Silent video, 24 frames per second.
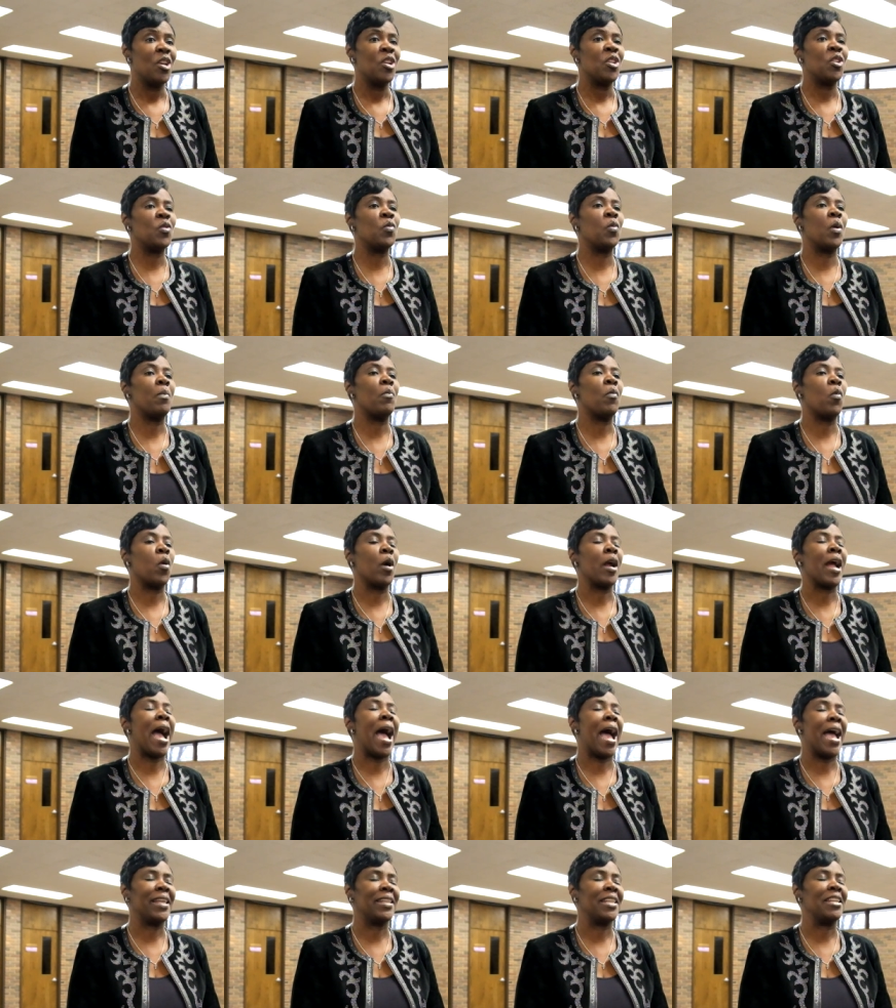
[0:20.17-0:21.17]
to a more
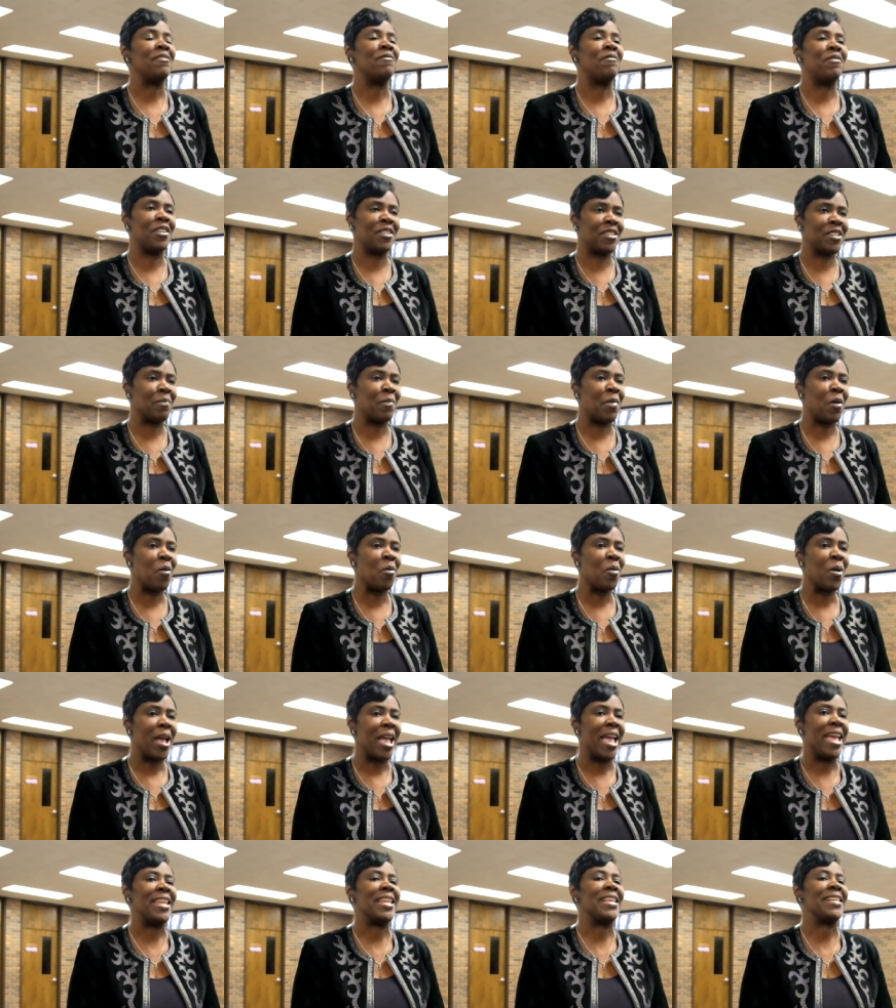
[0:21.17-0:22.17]
highly visible
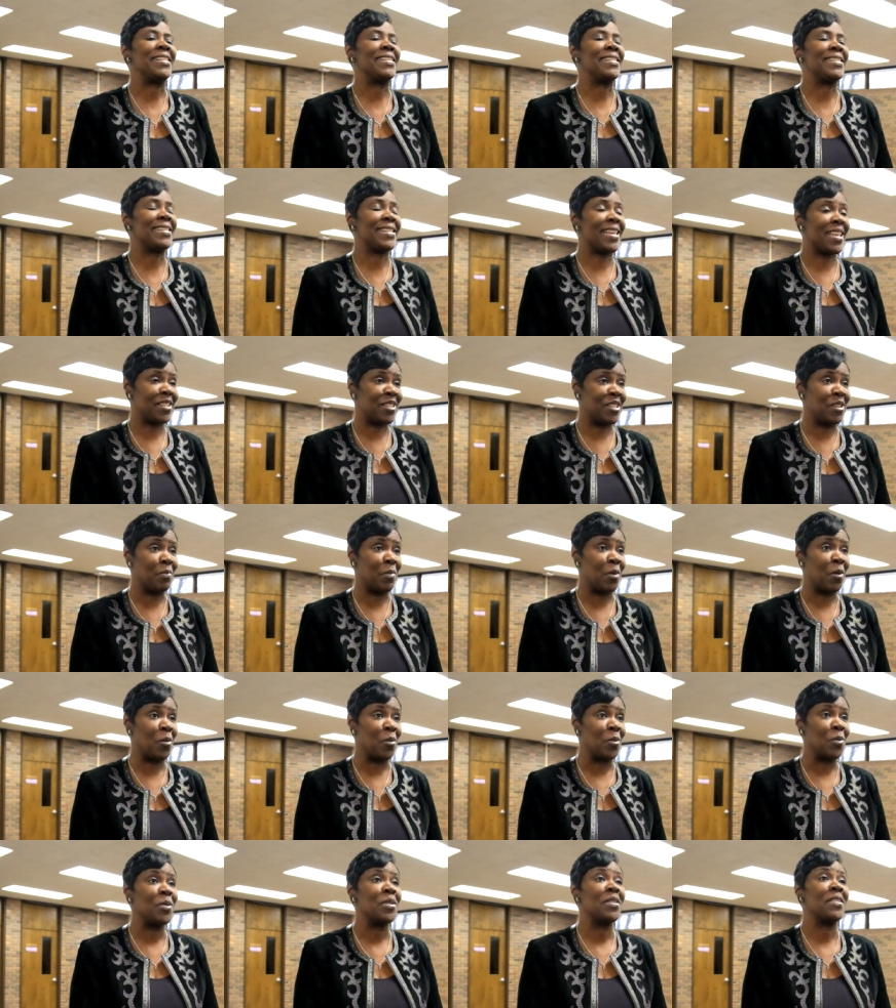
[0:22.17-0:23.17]
and
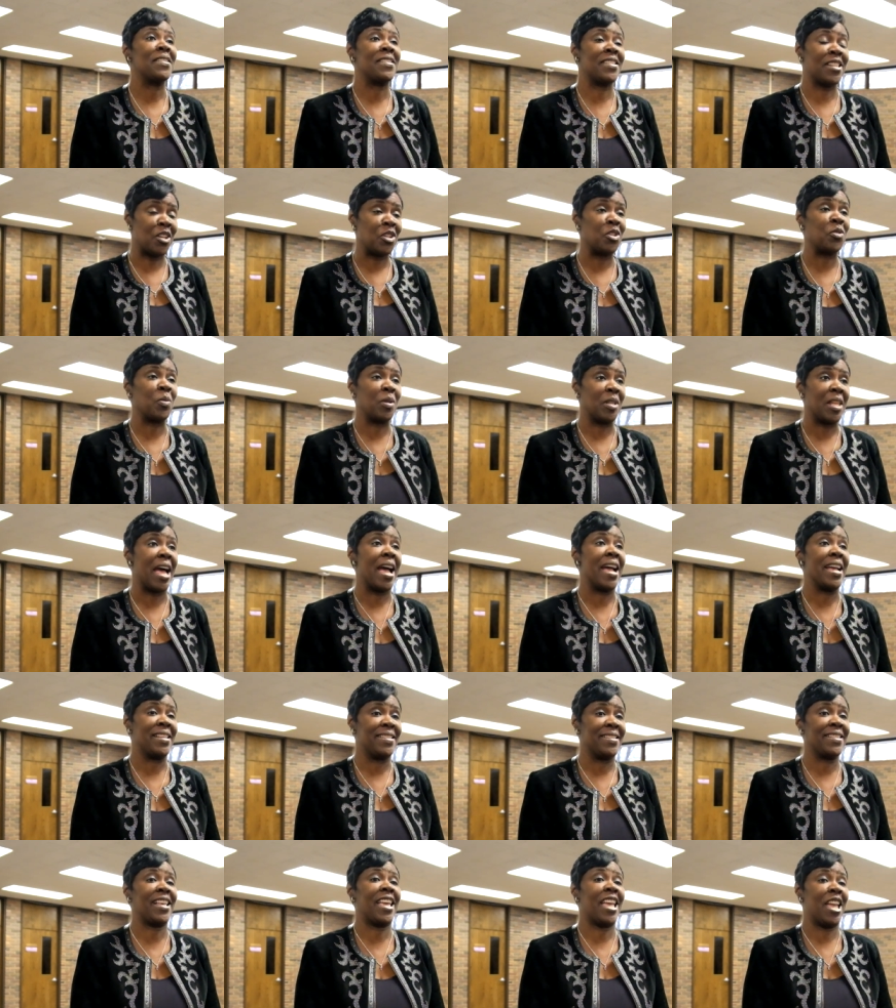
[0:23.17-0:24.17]
accessible
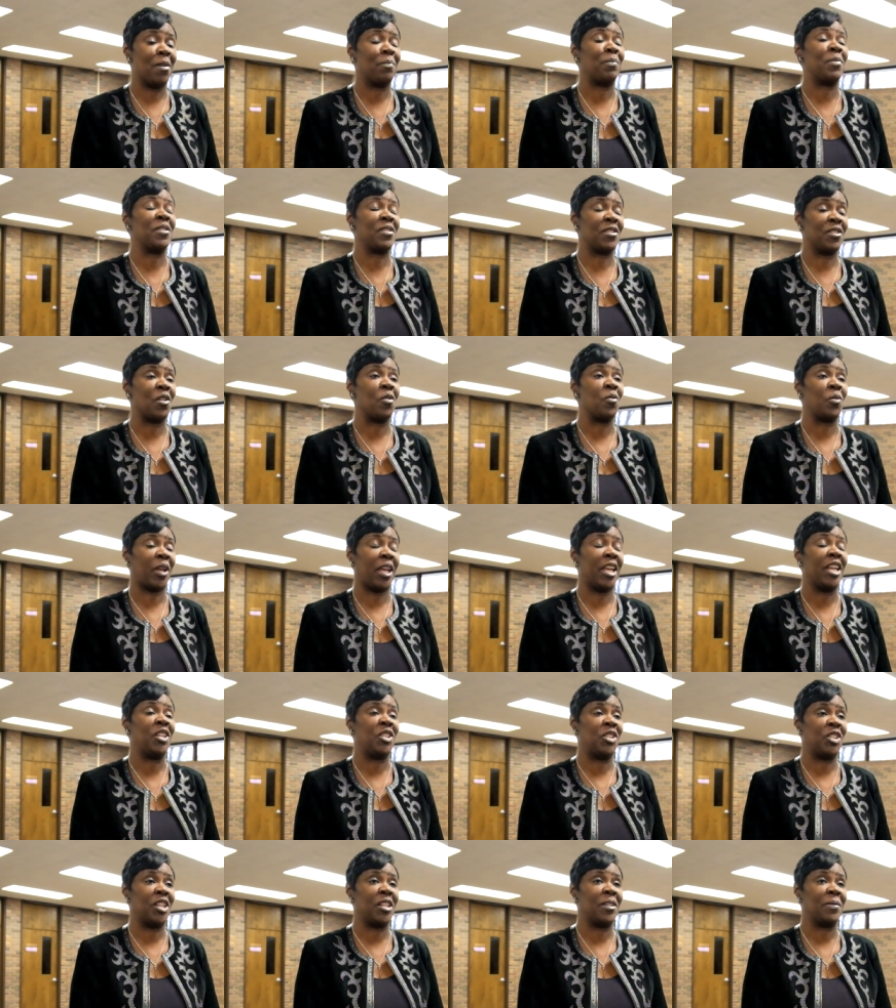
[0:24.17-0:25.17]
centralized campus
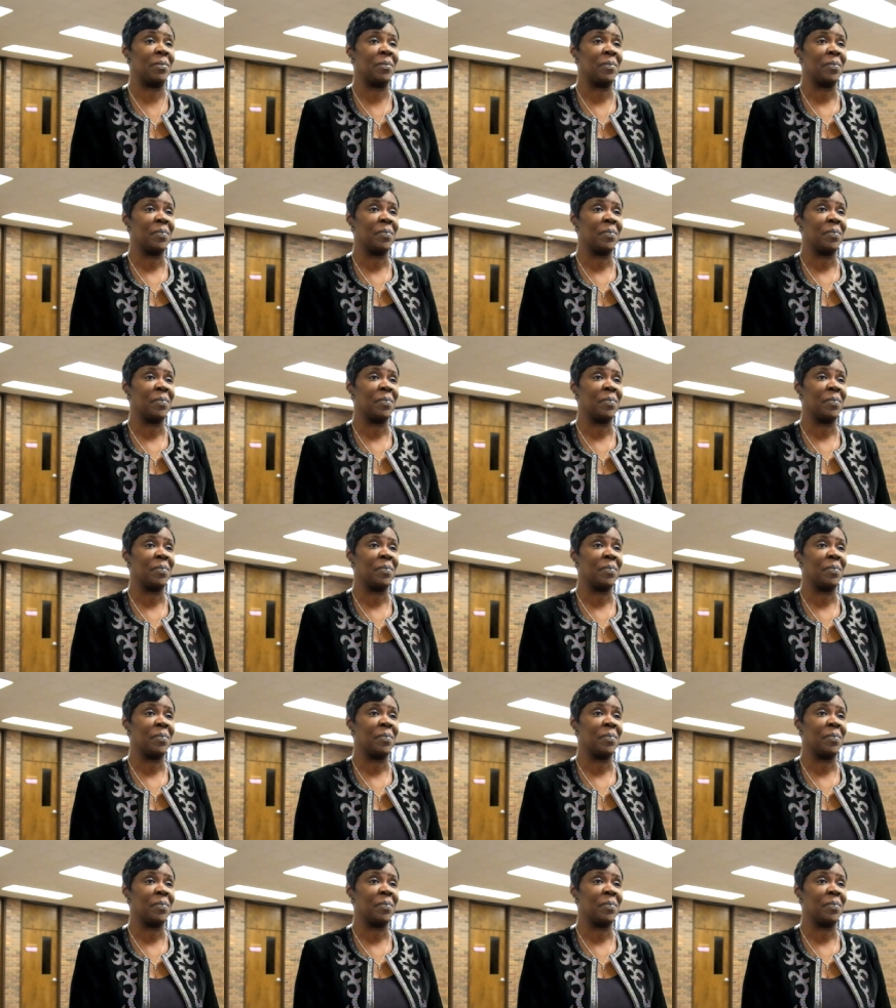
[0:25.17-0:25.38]
location.